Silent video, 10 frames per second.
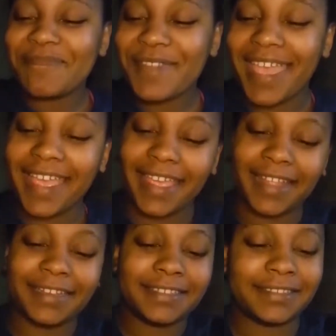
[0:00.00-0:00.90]

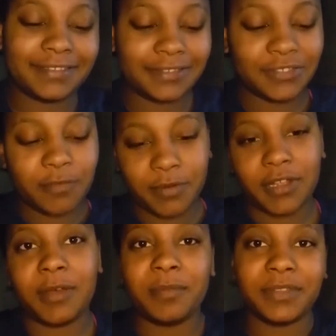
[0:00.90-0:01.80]
And open
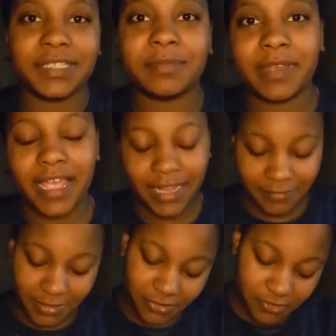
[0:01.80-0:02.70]
up this bag
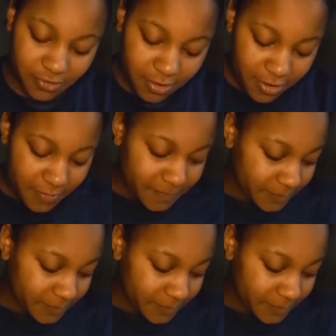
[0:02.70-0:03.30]
with the shirt.